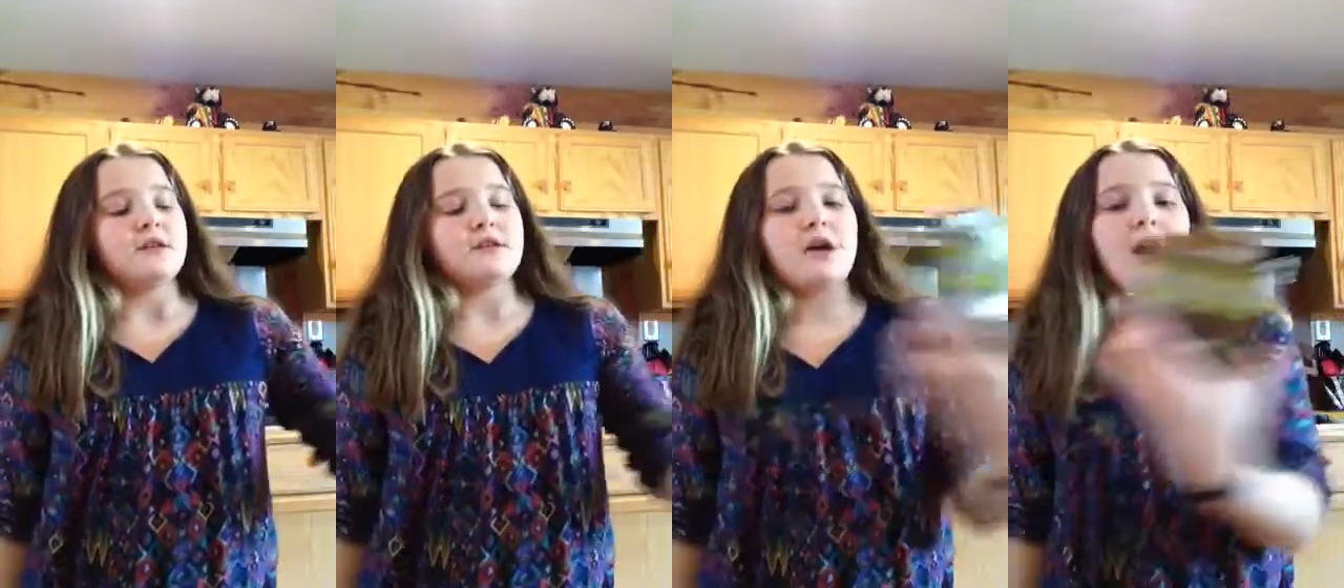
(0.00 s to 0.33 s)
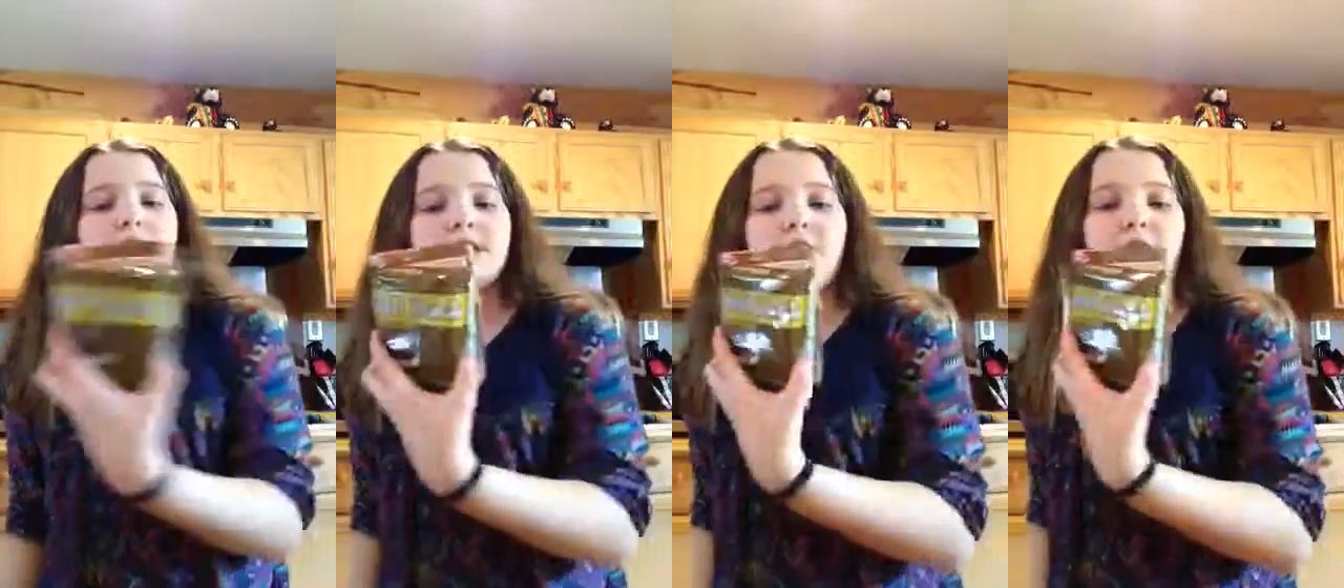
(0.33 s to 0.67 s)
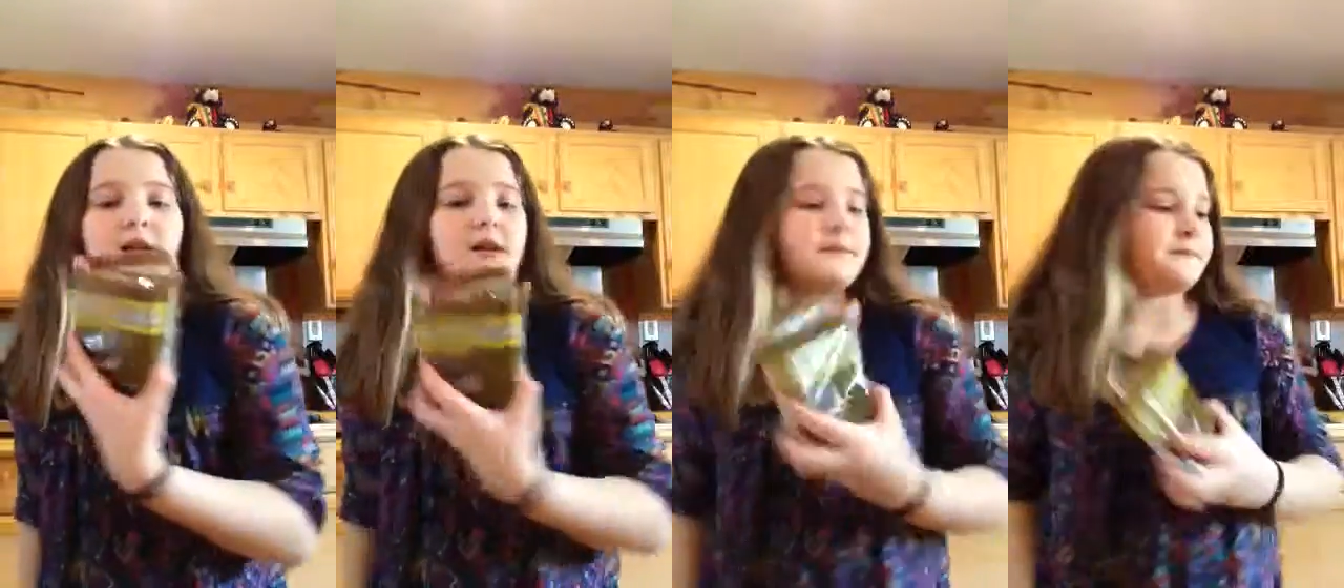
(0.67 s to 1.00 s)
dark
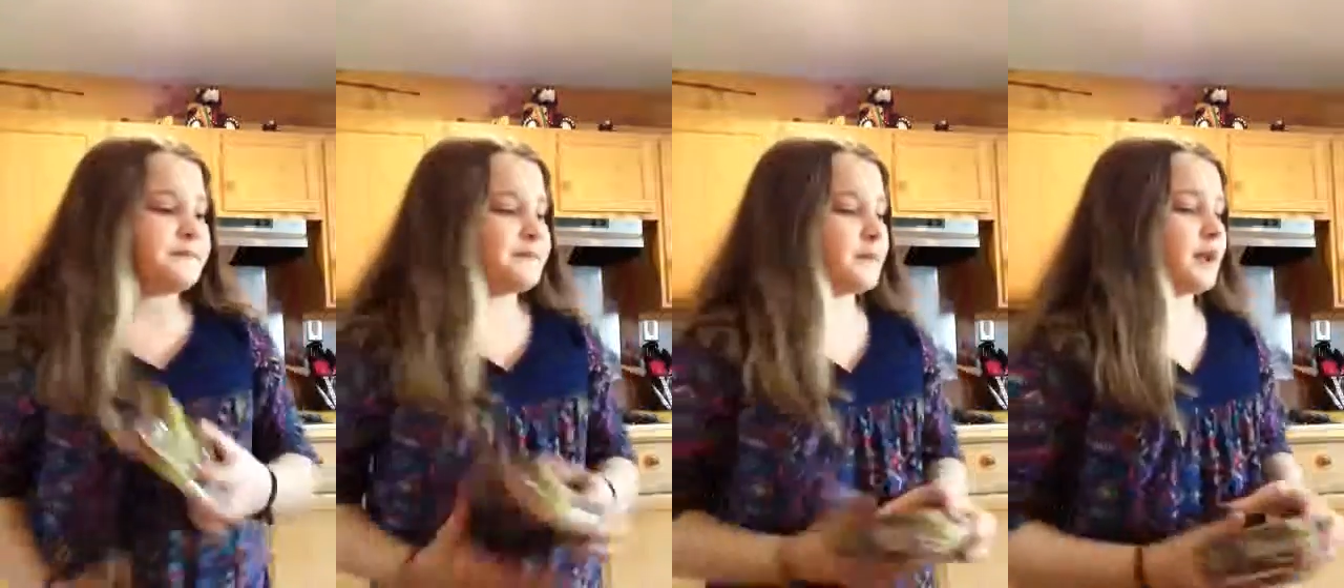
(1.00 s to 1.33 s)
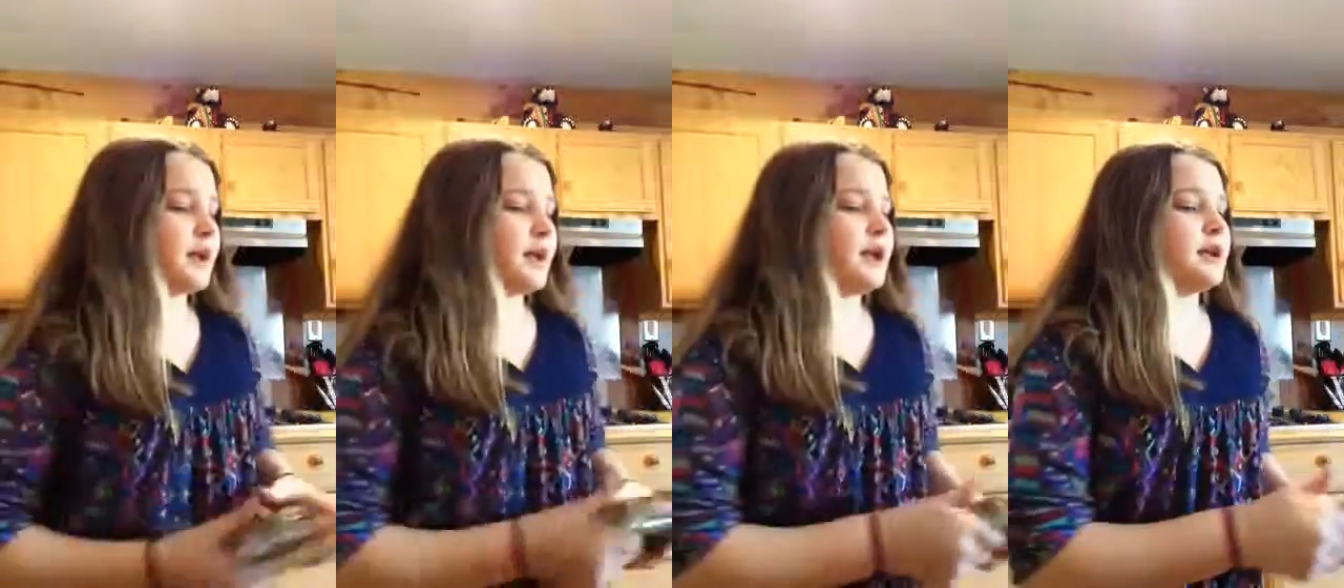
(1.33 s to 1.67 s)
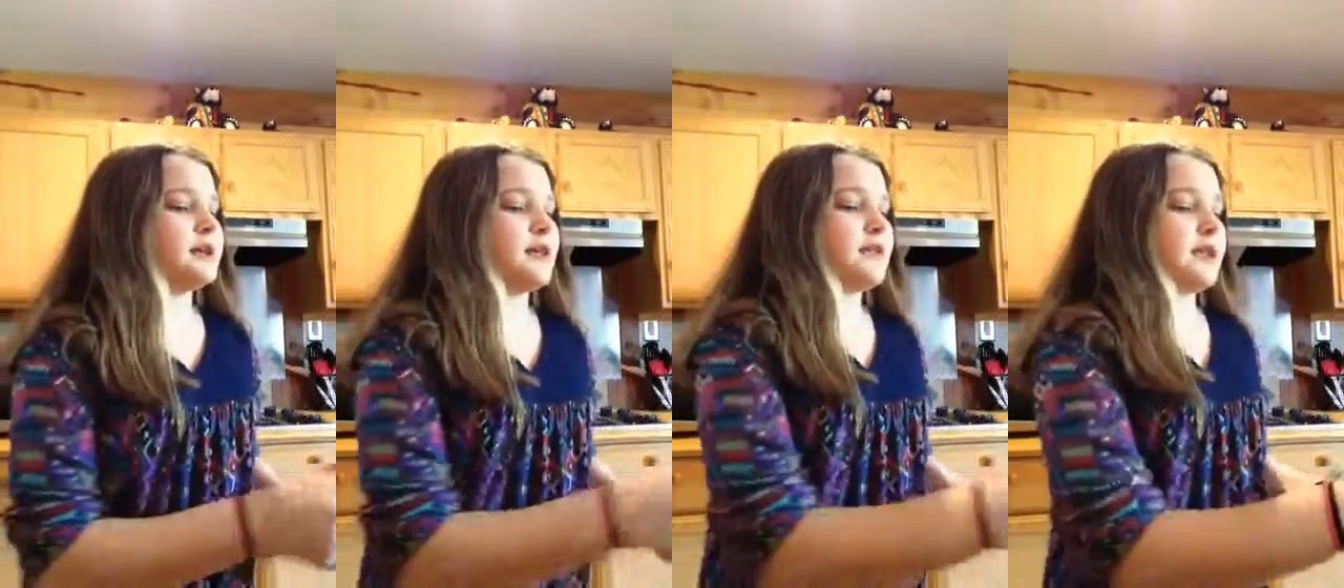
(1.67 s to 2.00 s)
chocolate,
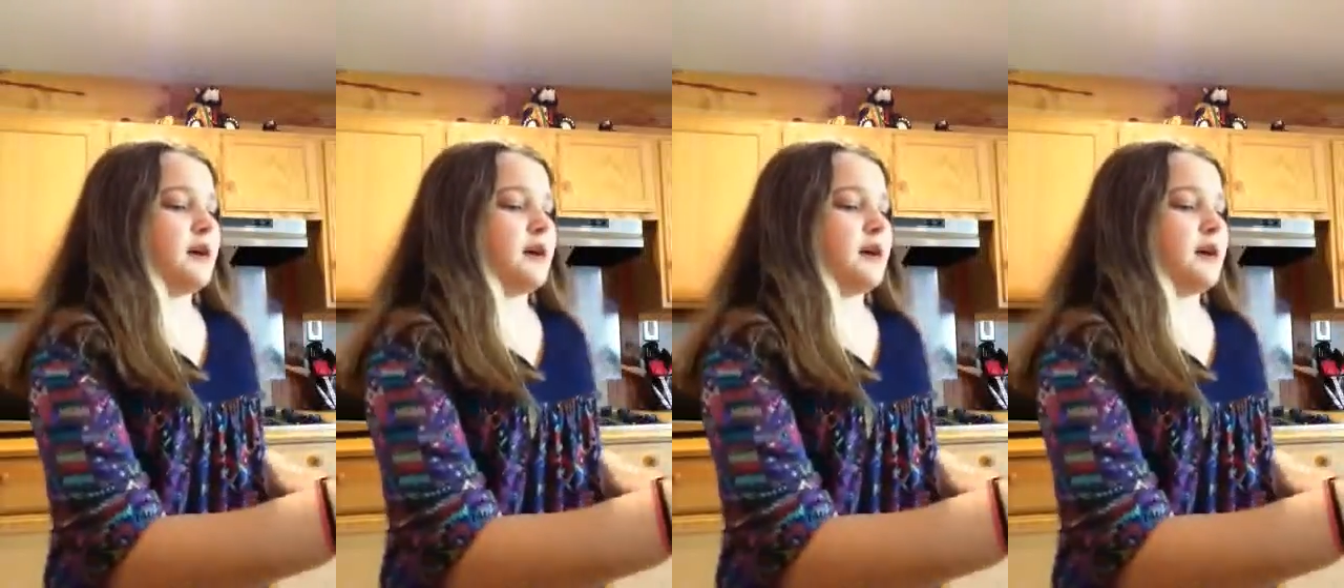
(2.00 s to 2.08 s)
and the